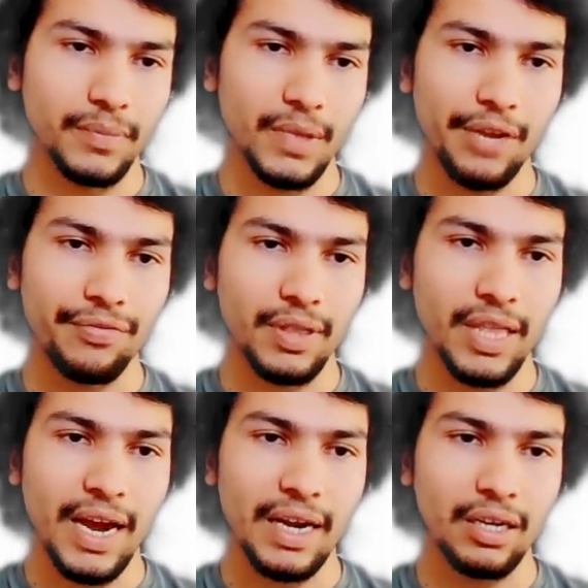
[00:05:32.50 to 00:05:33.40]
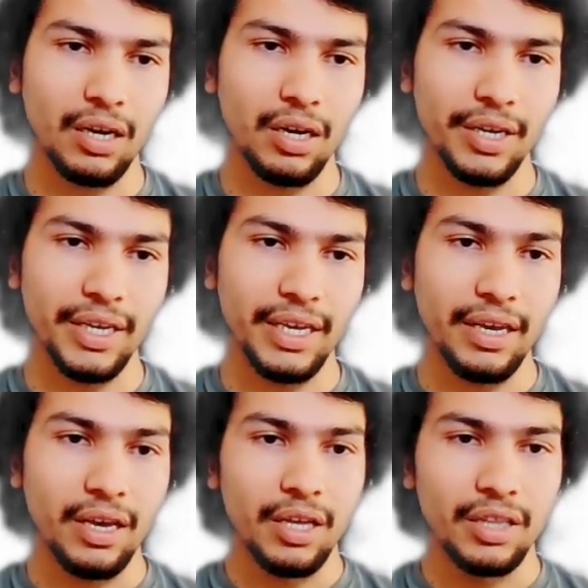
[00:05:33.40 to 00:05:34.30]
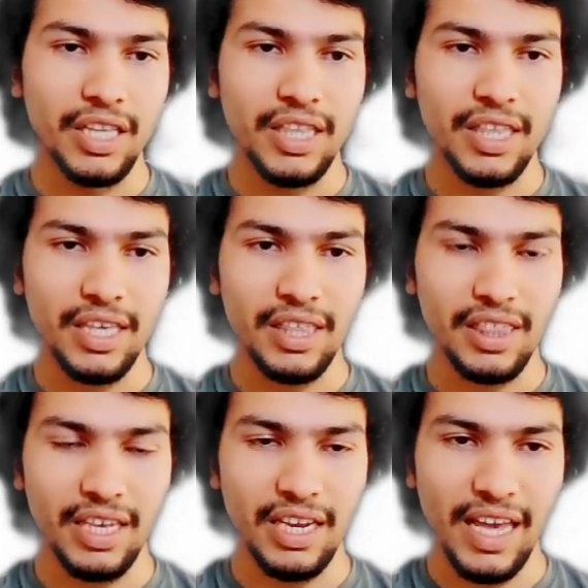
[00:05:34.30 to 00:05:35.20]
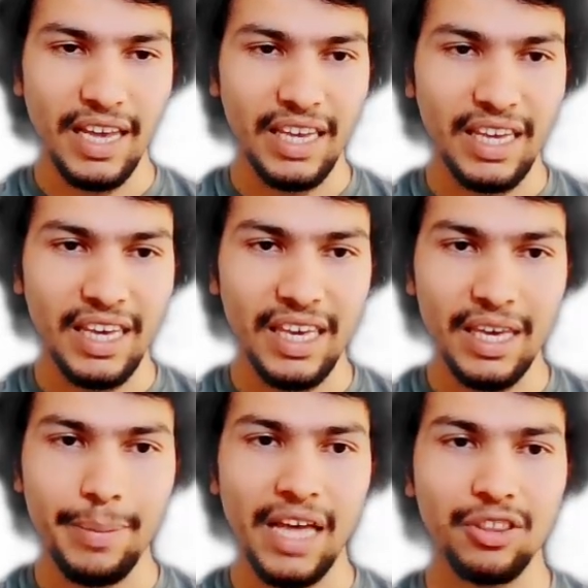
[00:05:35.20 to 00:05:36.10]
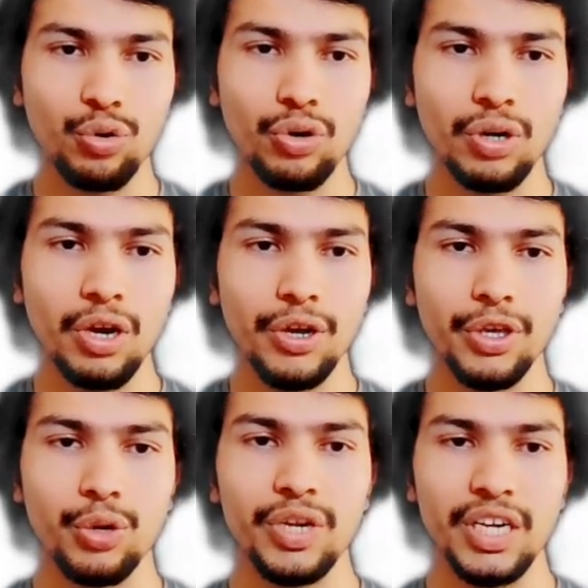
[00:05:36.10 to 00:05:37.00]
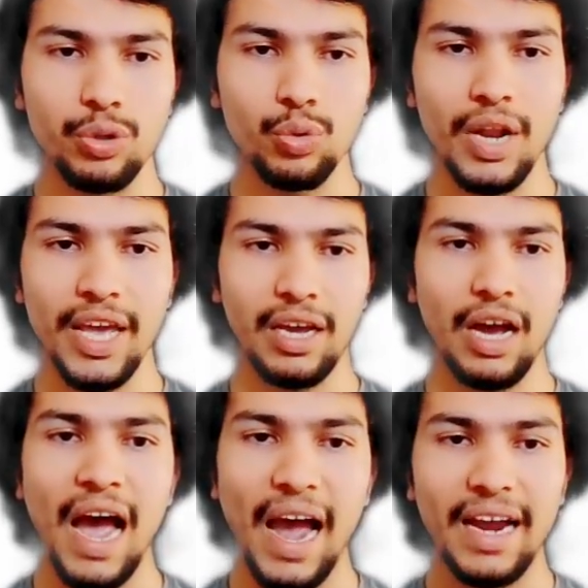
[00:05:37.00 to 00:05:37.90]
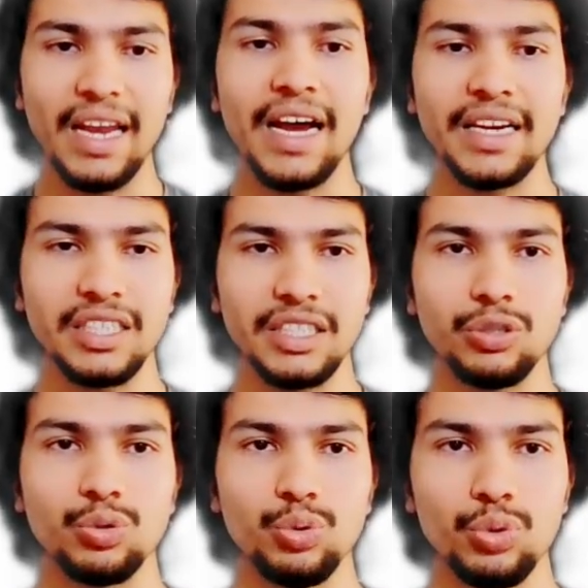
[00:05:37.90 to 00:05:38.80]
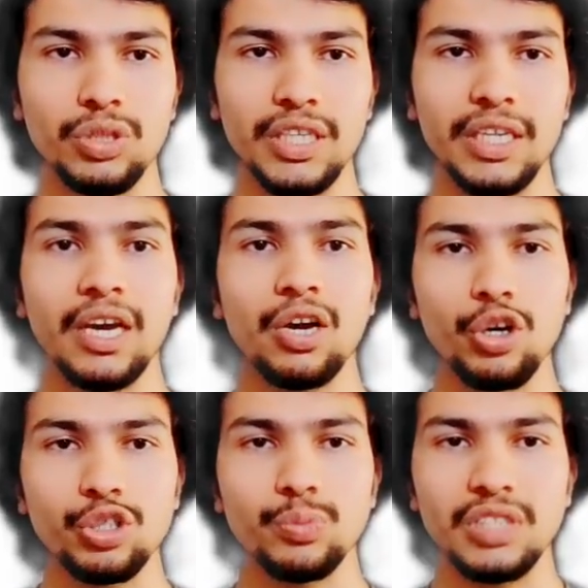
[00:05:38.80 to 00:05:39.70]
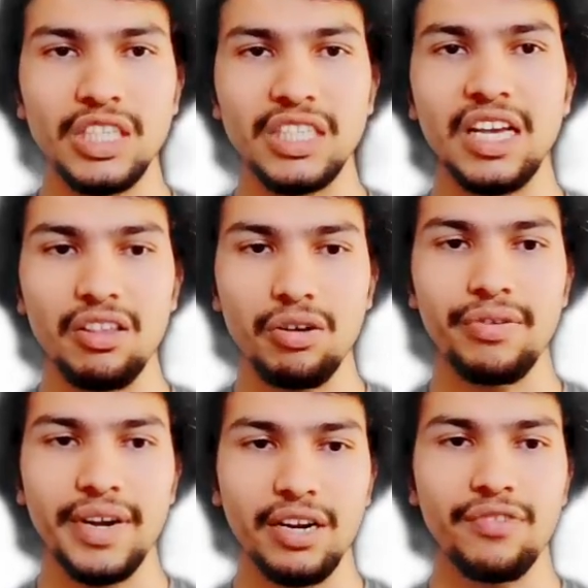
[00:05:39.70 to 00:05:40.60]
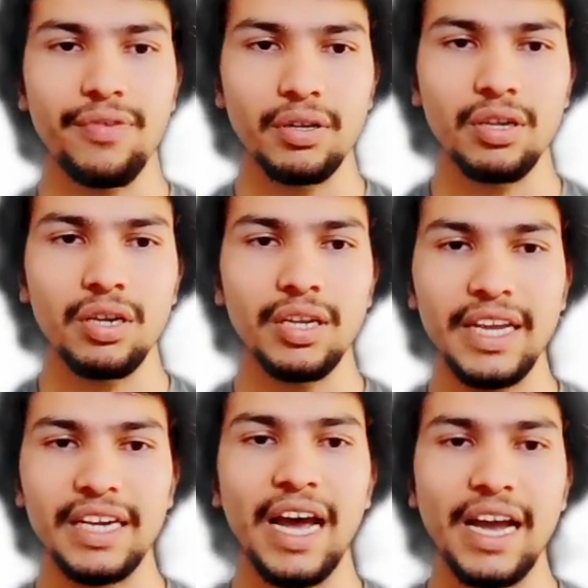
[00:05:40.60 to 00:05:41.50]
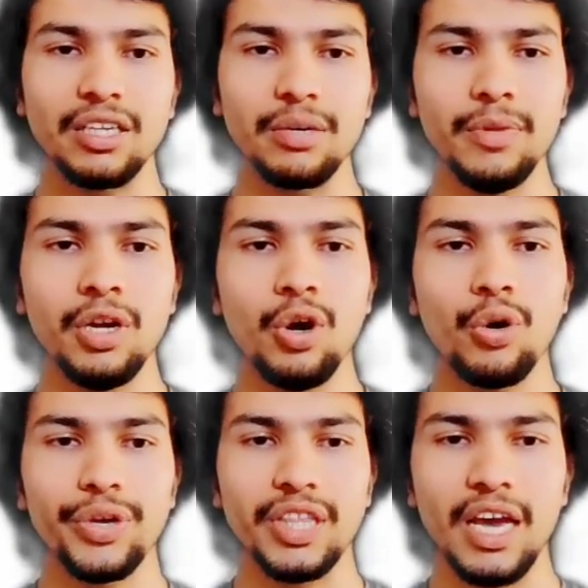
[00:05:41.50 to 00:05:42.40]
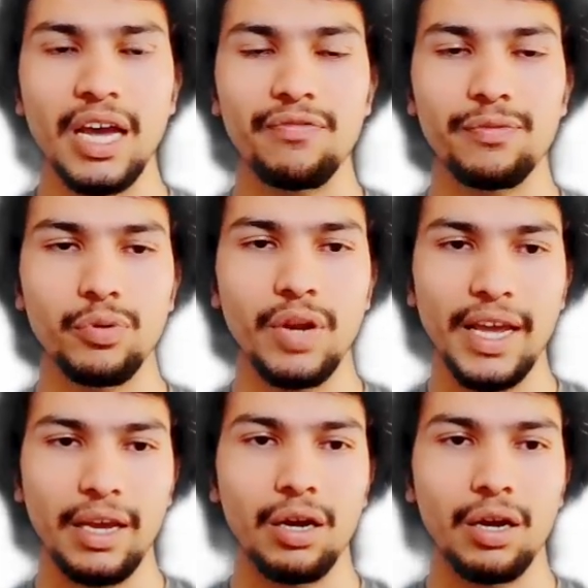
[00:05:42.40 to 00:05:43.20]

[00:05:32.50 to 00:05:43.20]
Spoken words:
after that this is the like key method you need to like highlight into the custom data generator function get item, which help to like